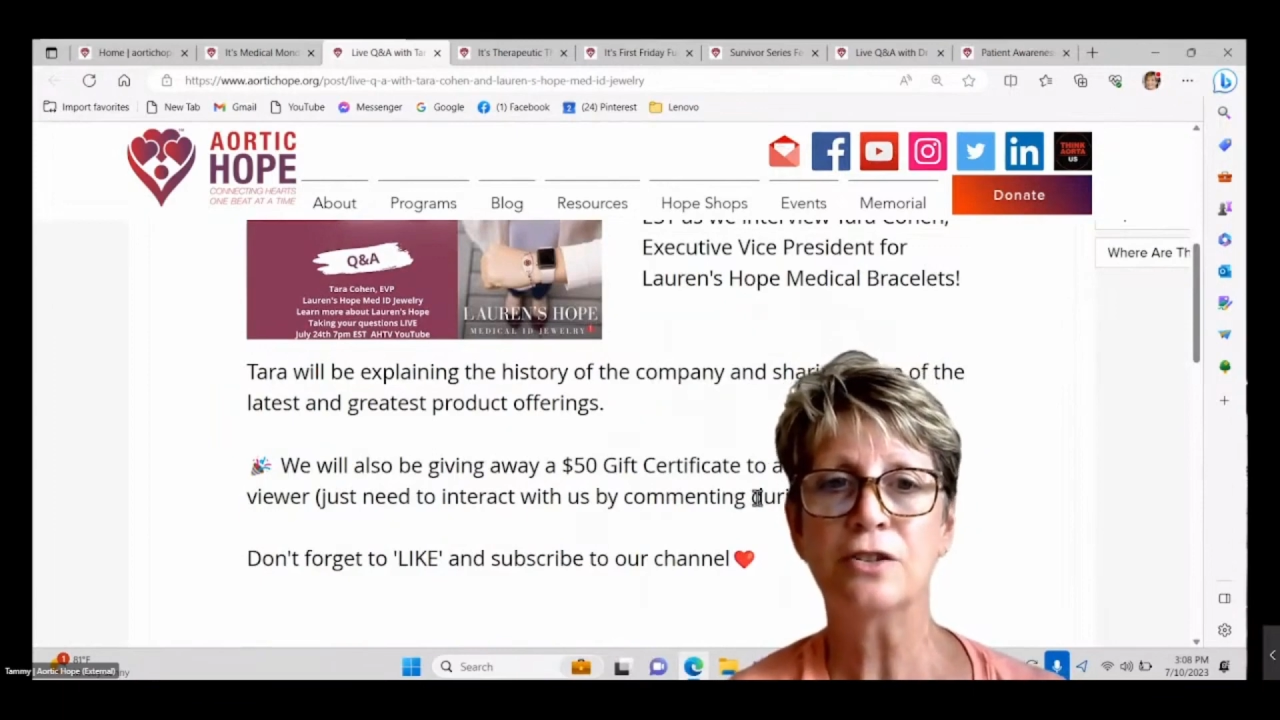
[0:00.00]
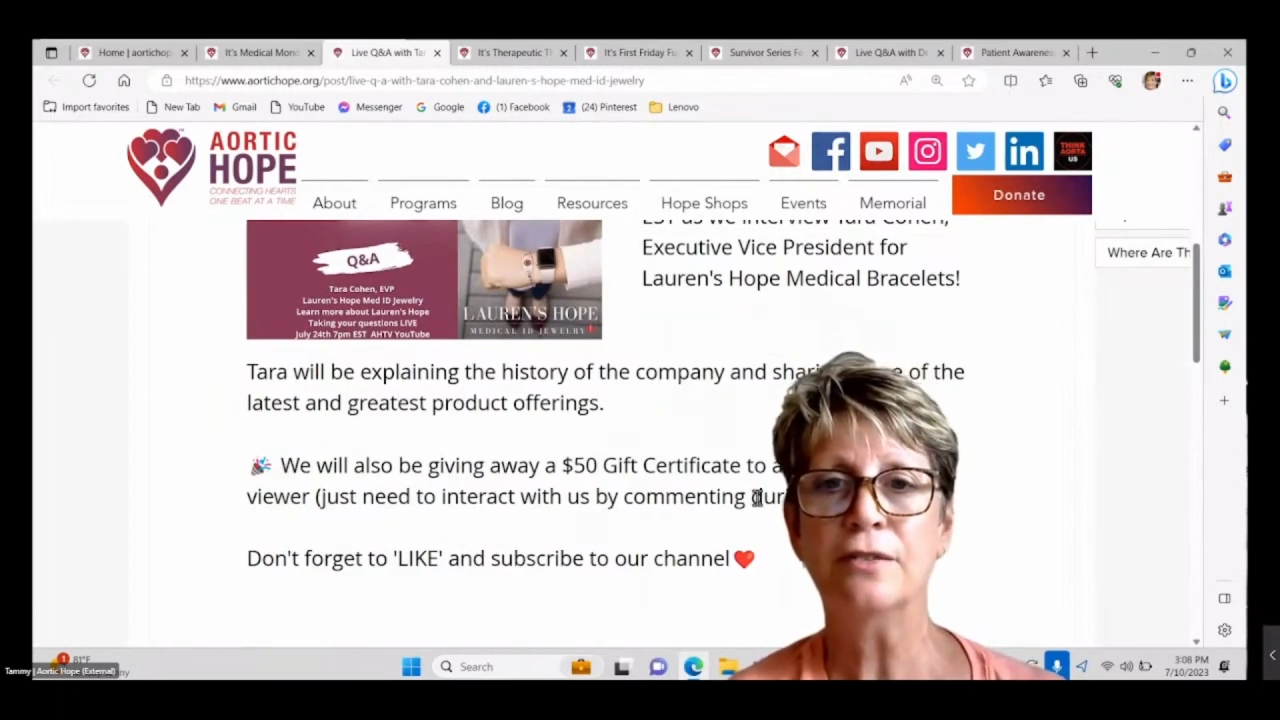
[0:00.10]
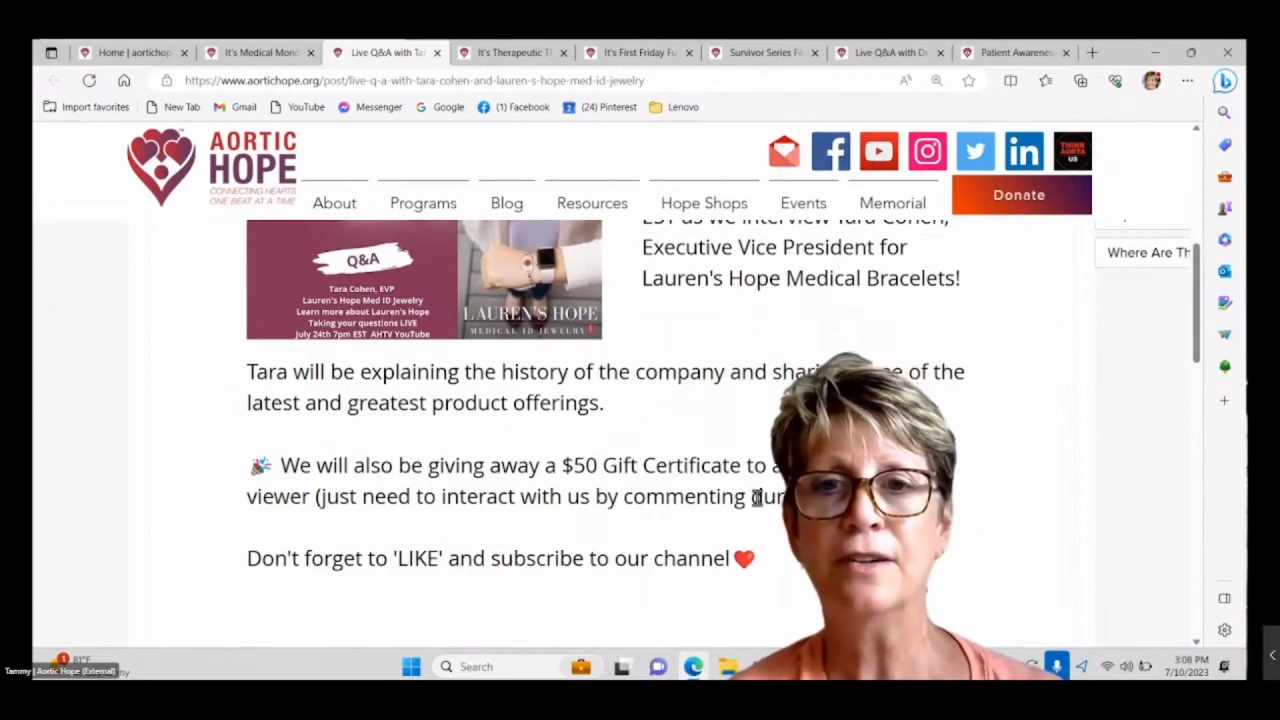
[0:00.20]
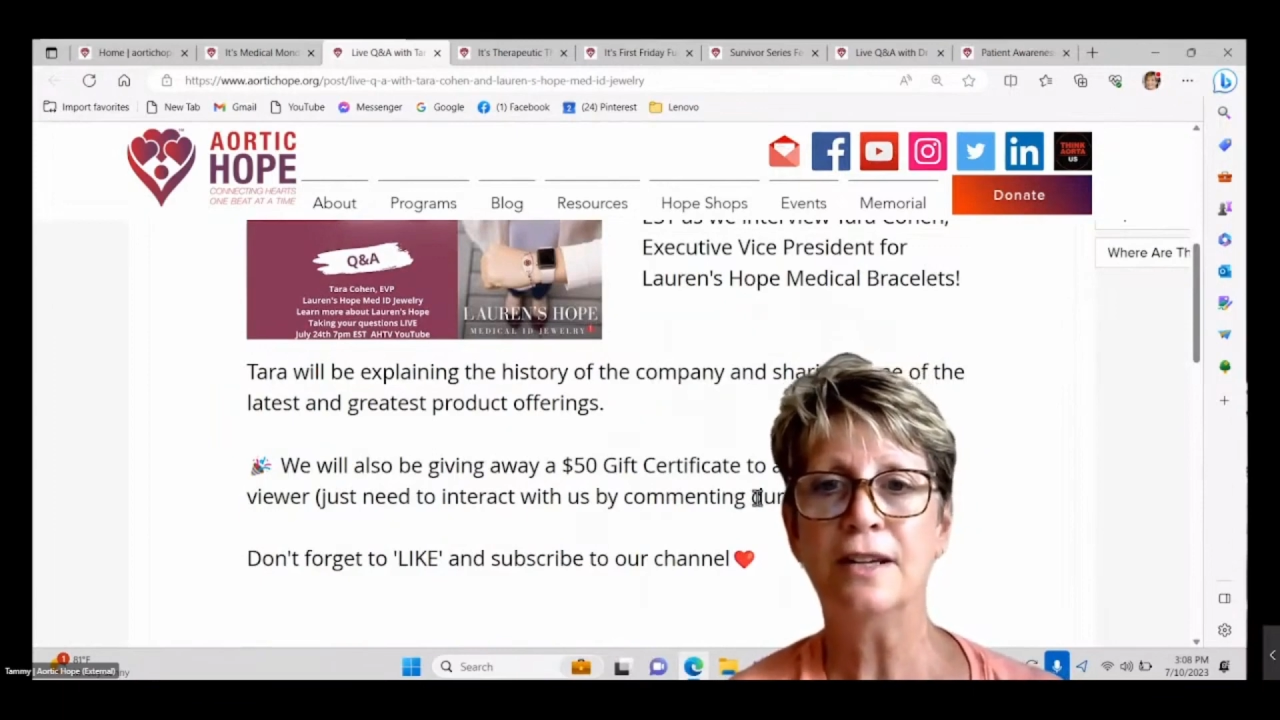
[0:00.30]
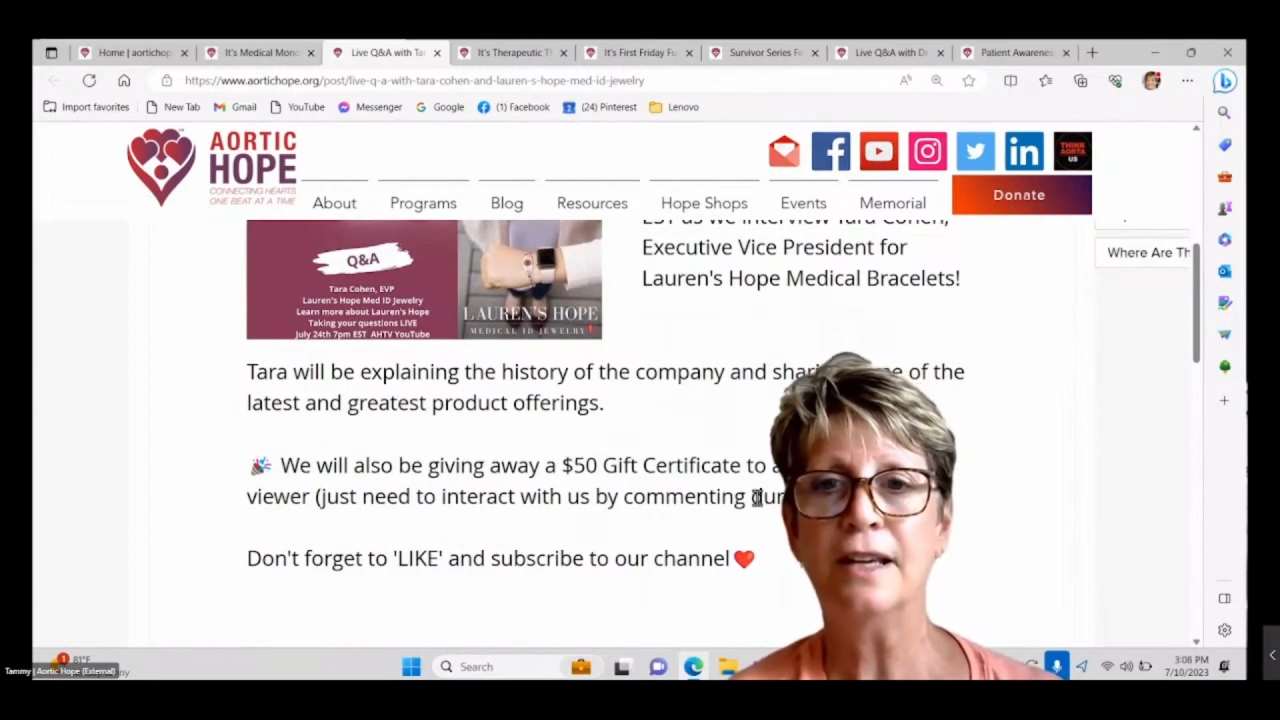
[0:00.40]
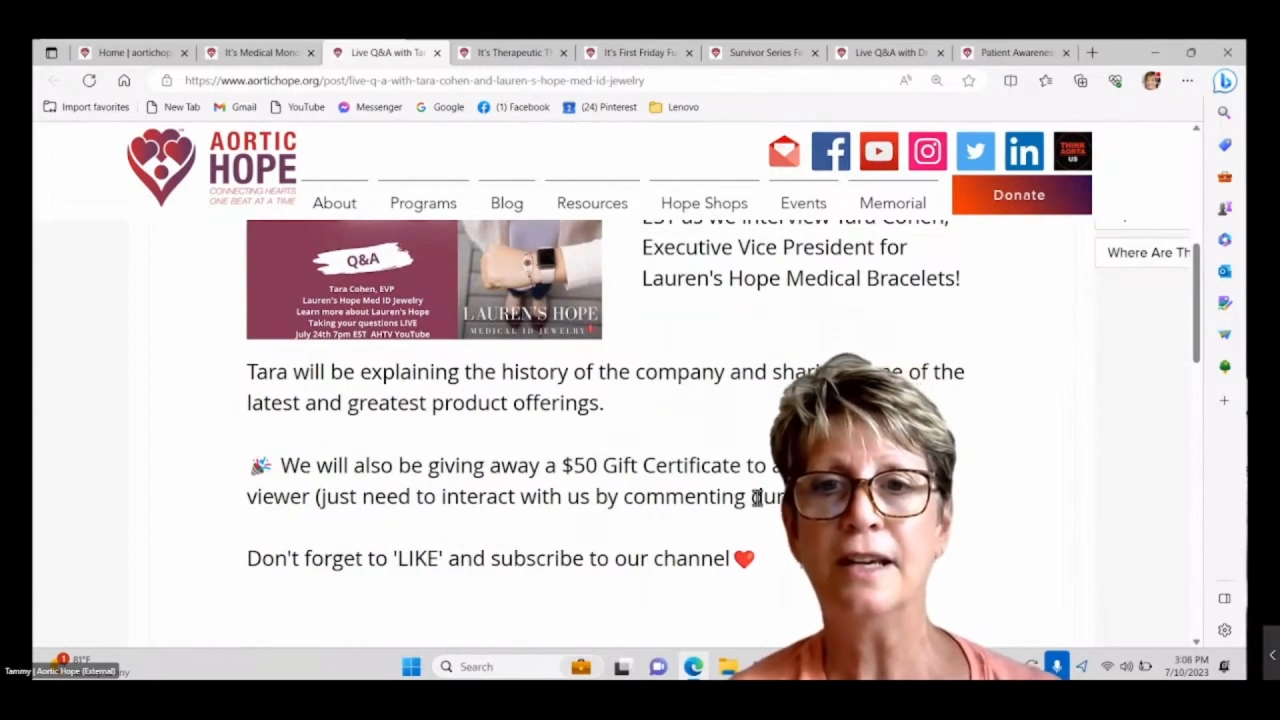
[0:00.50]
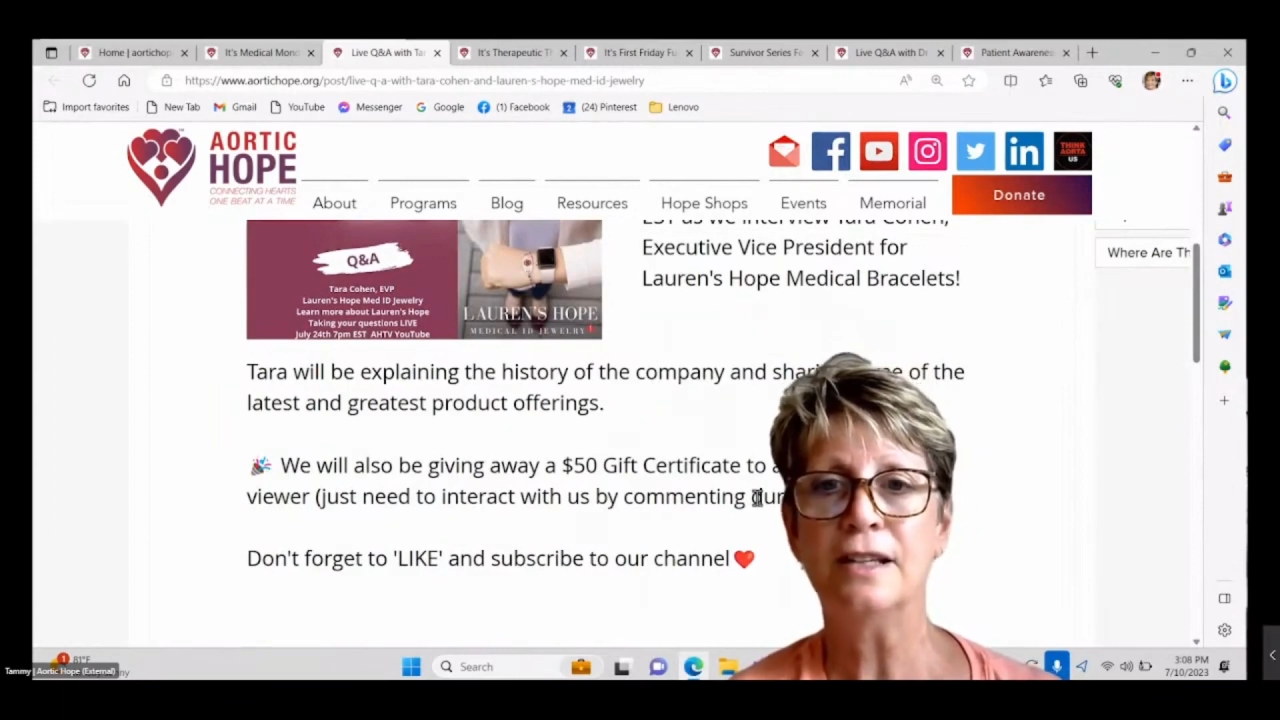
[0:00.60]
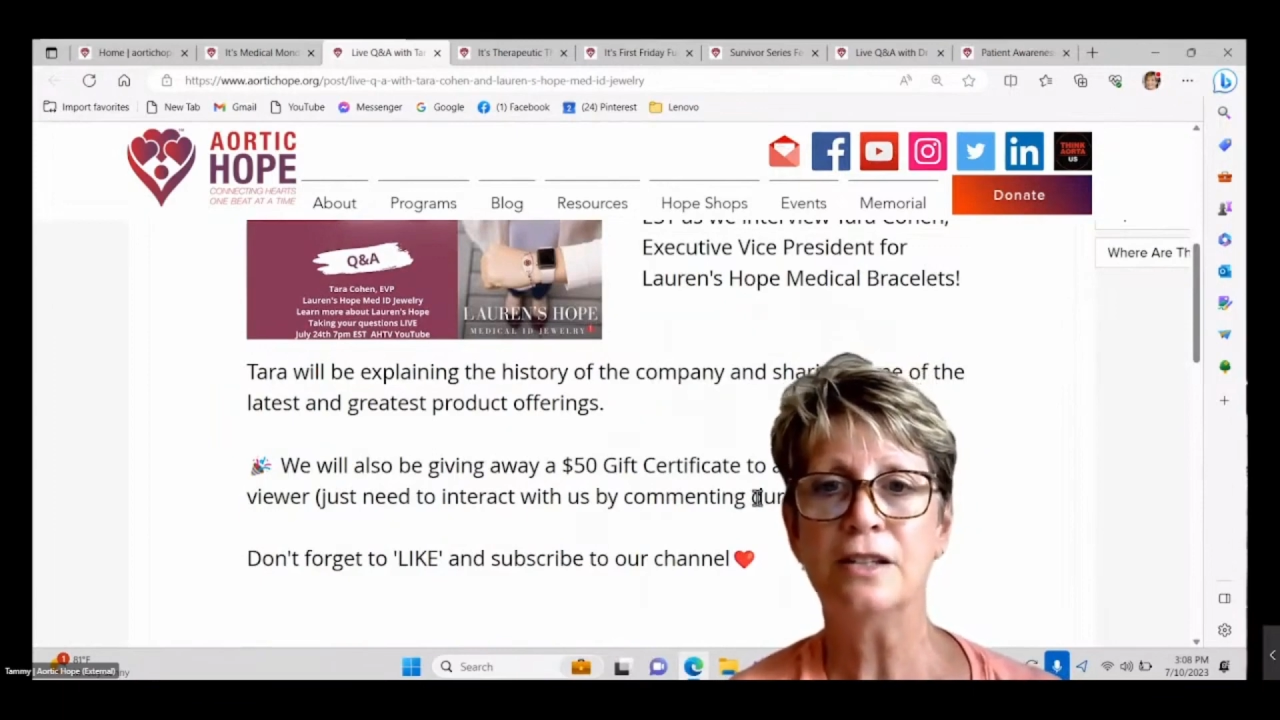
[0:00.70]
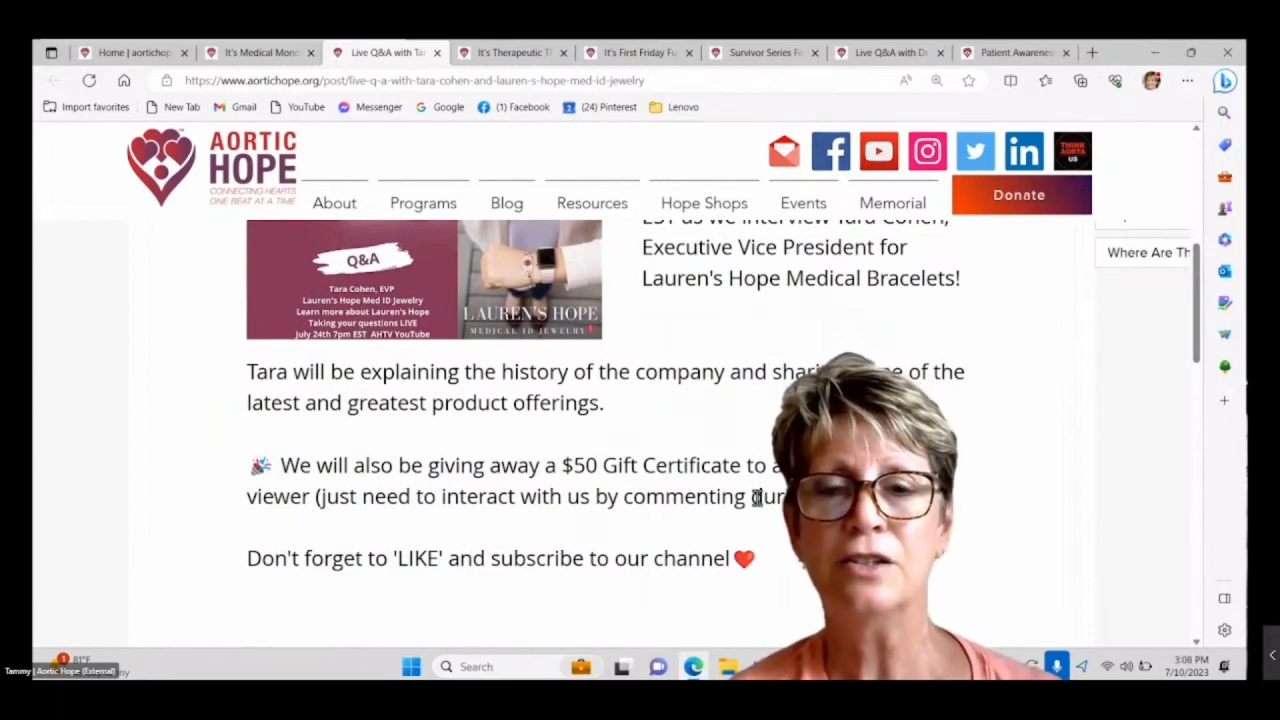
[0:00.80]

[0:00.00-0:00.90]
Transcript: certificate